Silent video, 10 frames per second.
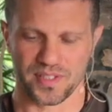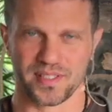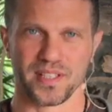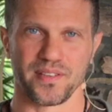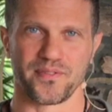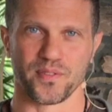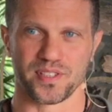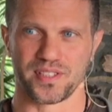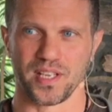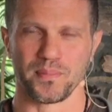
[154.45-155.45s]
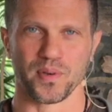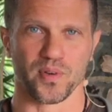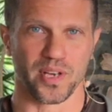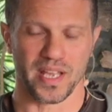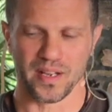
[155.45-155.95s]
stiff or stubborn
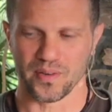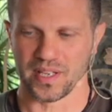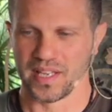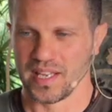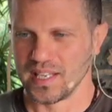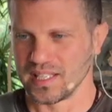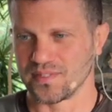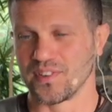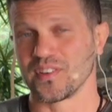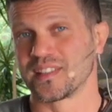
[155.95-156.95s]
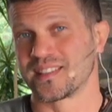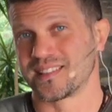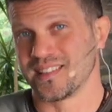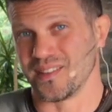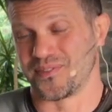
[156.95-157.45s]
or angry, is very
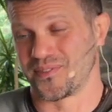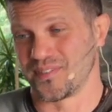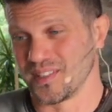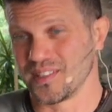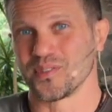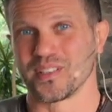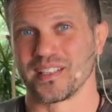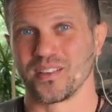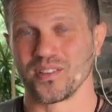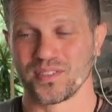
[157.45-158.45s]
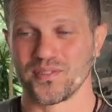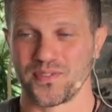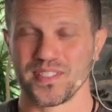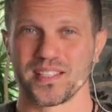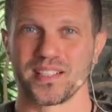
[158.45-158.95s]
stiff, literally, also
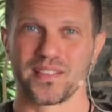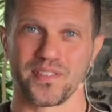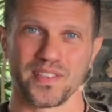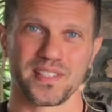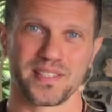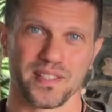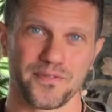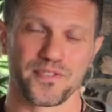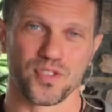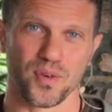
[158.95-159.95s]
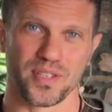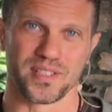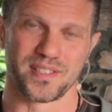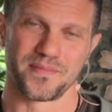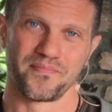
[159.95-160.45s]
physically, very stiff
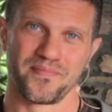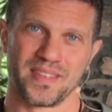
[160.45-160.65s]
joints.